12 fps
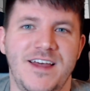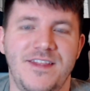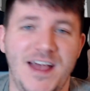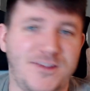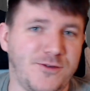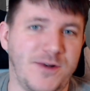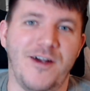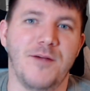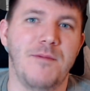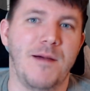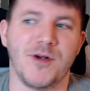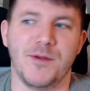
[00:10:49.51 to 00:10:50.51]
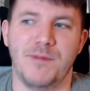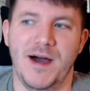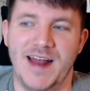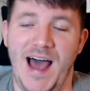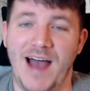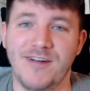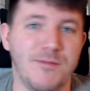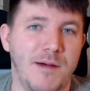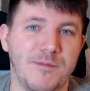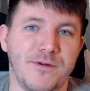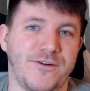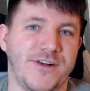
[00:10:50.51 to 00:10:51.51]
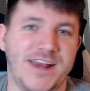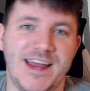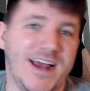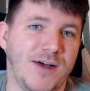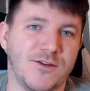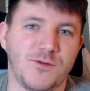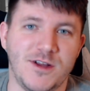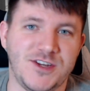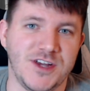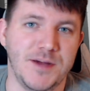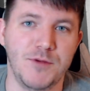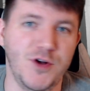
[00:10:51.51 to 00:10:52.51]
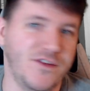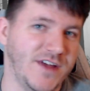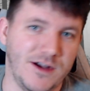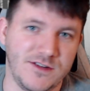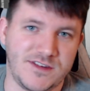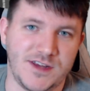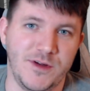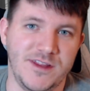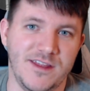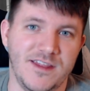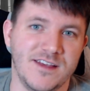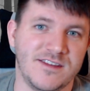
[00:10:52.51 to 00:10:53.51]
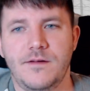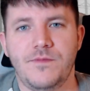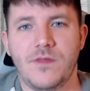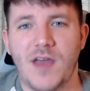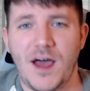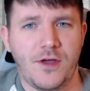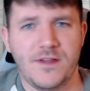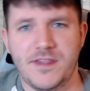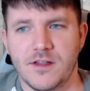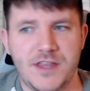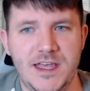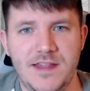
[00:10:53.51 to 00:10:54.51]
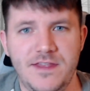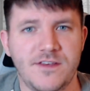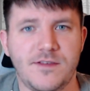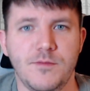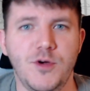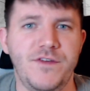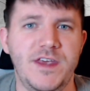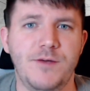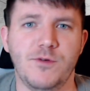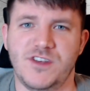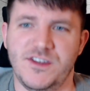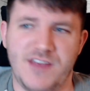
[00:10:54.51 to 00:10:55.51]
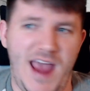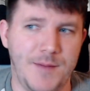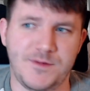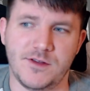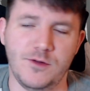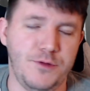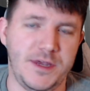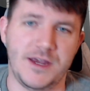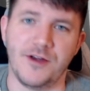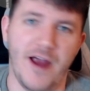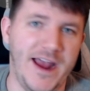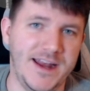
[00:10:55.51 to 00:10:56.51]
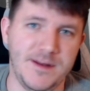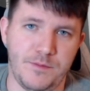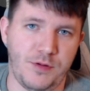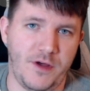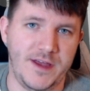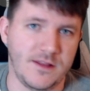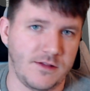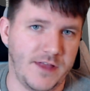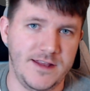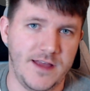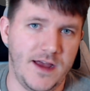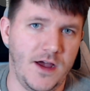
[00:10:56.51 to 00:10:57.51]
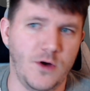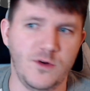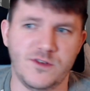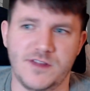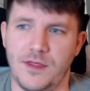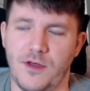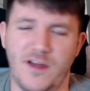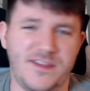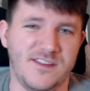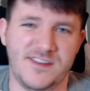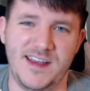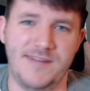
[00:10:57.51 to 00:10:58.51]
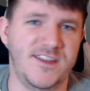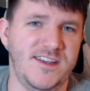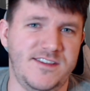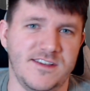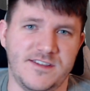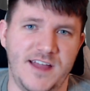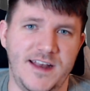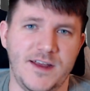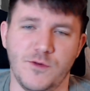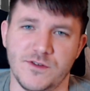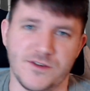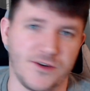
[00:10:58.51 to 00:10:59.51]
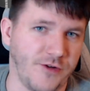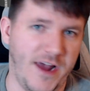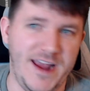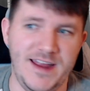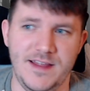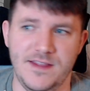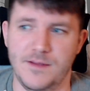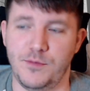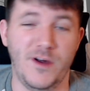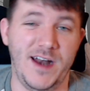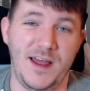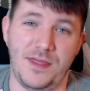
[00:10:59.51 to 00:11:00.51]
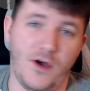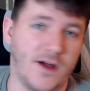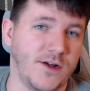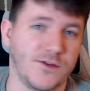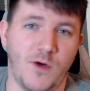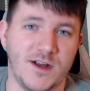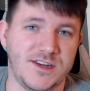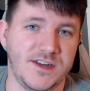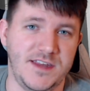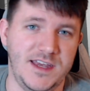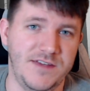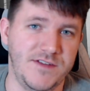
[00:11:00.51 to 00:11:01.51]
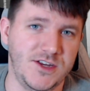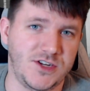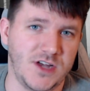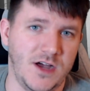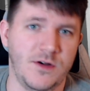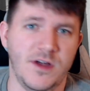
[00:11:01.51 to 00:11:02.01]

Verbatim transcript: That's what I remember about it. I remember forgetting I was watching a movie. I was so into this. I thought the lead in this movie was just absolutely great at playing the late night host. I thought the 70s aesthetic was great and the point I thought I was watching a TV show.